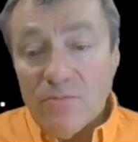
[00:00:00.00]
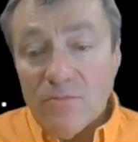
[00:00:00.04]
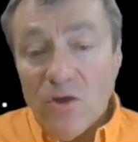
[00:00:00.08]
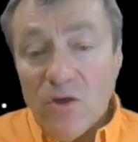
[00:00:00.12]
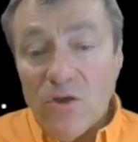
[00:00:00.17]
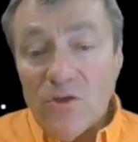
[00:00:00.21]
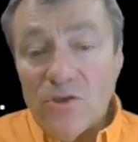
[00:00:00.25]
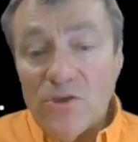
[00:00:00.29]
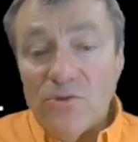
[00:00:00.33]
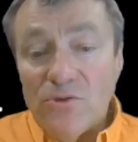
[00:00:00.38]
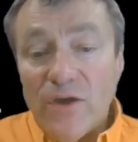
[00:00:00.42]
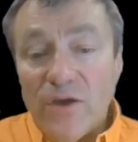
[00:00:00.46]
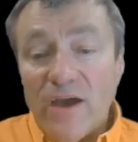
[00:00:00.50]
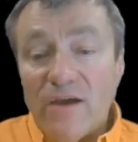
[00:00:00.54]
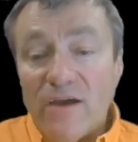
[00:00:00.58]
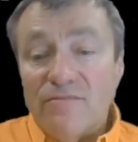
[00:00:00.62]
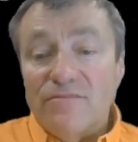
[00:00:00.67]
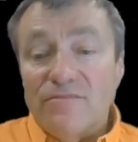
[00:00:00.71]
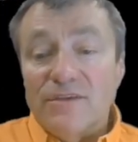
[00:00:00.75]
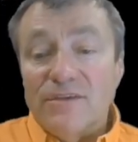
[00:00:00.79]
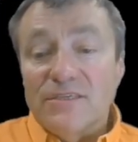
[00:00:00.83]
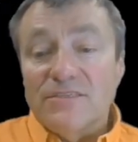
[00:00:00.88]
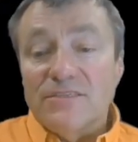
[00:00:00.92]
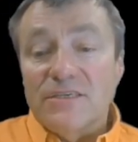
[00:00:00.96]
All you
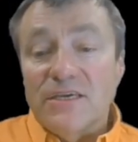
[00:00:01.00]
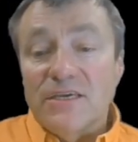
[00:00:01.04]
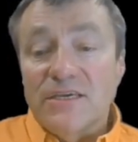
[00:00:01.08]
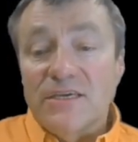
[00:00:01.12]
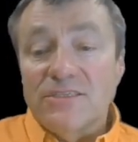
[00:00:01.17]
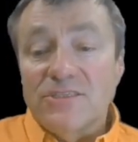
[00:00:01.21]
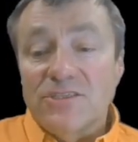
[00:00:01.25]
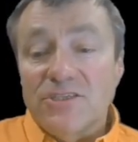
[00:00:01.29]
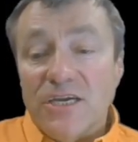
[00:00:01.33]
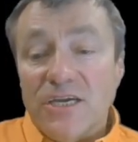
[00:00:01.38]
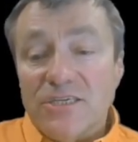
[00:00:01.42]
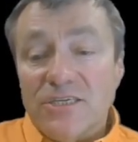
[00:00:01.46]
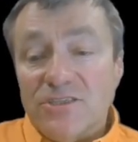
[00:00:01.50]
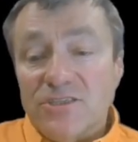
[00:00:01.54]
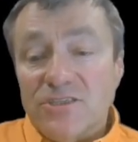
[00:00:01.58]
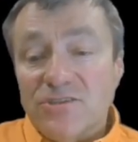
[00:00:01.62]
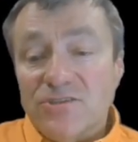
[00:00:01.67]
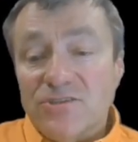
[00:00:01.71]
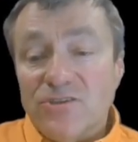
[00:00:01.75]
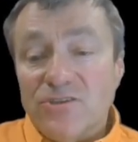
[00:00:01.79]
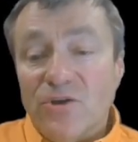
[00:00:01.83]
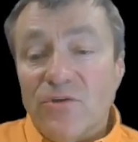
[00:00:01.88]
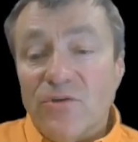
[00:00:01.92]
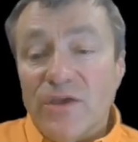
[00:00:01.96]
have is
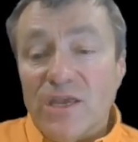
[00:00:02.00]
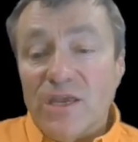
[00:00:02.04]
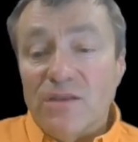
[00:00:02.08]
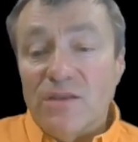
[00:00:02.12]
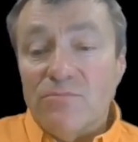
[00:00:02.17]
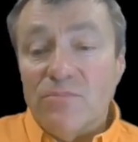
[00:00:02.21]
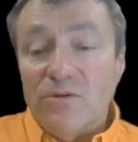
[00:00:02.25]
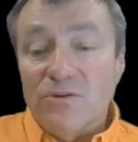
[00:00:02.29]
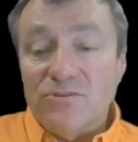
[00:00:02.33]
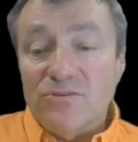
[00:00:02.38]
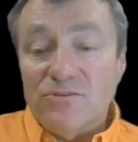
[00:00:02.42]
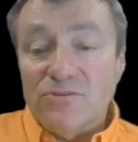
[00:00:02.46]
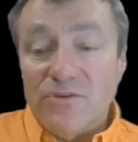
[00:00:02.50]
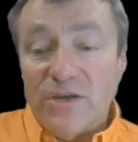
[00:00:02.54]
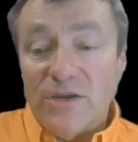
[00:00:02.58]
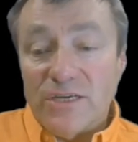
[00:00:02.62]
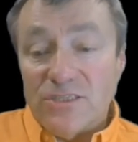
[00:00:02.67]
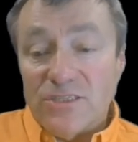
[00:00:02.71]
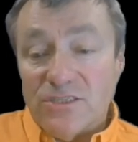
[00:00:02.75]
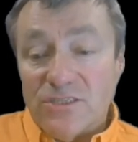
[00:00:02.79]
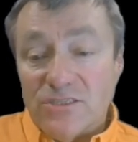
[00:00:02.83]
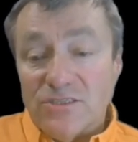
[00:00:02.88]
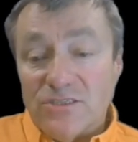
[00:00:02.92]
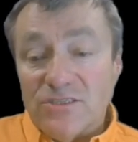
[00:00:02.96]
injections going in both
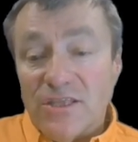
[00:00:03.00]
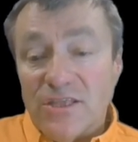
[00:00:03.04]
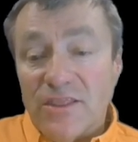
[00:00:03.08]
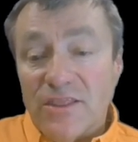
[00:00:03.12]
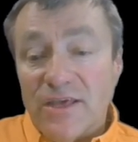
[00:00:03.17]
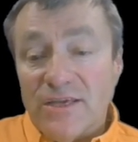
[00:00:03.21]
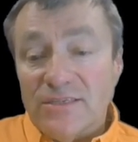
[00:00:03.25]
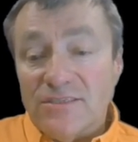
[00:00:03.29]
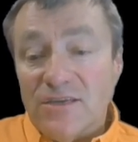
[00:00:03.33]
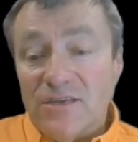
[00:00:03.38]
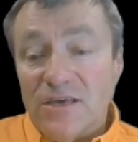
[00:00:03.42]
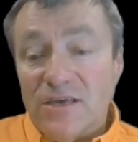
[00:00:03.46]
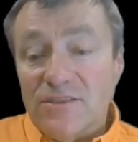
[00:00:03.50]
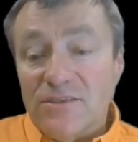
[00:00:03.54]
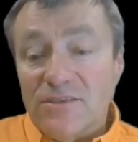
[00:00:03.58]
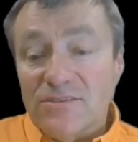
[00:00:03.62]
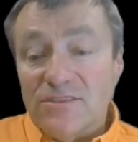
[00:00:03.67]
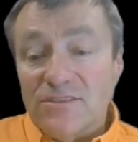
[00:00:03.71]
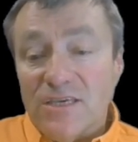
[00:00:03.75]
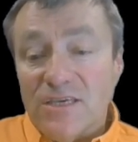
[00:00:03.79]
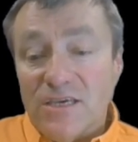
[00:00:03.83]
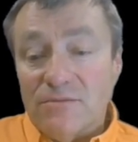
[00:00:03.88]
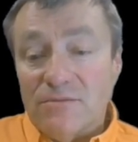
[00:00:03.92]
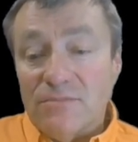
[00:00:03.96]
directions, and that's not the
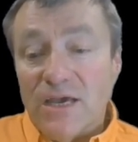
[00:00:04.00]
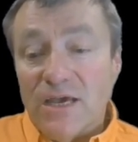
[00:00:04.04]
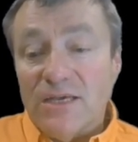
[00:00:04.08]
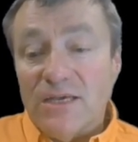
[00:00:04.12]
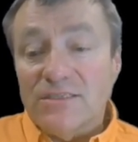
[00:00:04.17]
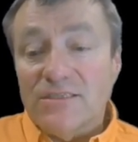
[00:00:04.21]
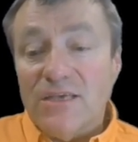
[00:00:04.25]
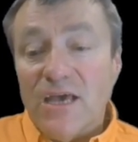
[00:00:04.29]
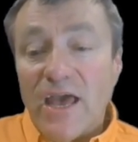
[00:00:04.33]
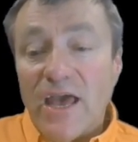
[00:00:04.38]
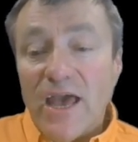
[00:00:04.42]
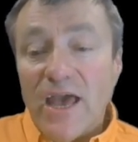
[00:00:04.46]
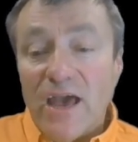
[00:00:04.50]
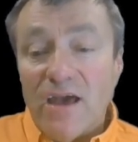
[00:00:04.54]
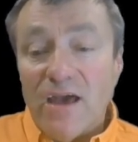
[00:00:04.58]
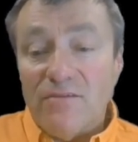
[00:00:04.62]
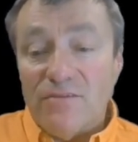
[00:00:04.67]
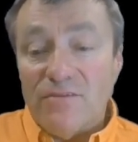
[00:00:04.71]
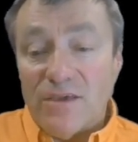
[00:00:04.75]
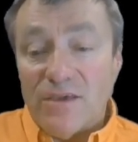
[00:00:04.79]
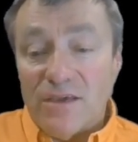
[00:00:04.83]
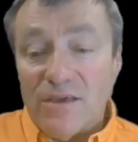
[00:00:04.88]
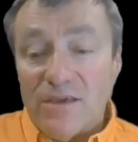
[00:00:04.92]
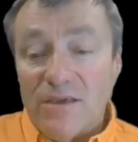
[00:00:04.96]
same as
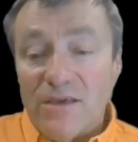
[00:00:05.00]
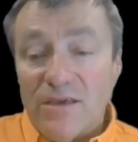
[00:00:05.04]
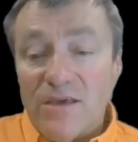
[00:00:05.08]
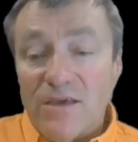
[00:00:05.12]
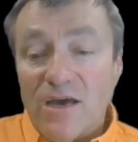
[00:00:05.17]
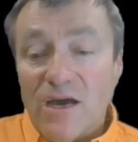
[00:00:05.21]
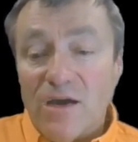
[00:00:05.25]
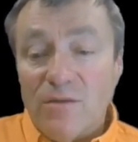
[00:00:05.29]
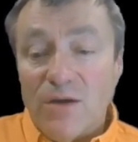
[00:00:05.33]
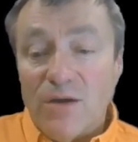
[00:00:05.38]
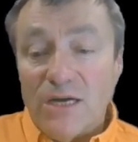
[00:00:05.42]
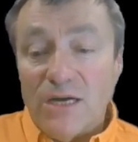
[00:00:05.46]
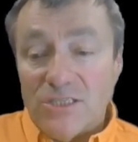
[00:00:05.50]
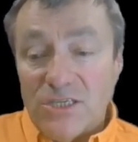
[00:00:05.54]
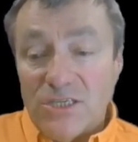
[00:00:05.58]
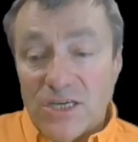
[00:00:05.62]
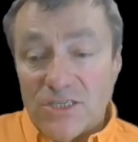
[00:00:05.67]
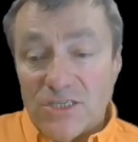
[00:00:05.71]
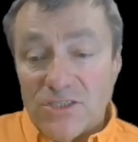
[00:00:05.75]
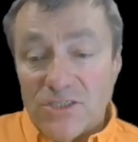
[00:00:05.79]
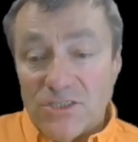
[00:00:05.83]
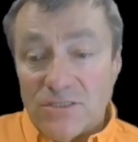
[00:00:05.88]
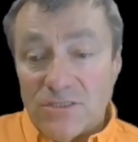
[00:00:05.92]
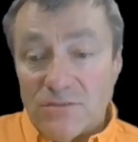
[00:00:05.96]
having a
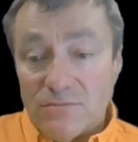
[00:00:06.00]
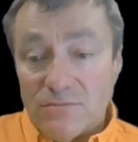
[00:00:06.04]
bijection.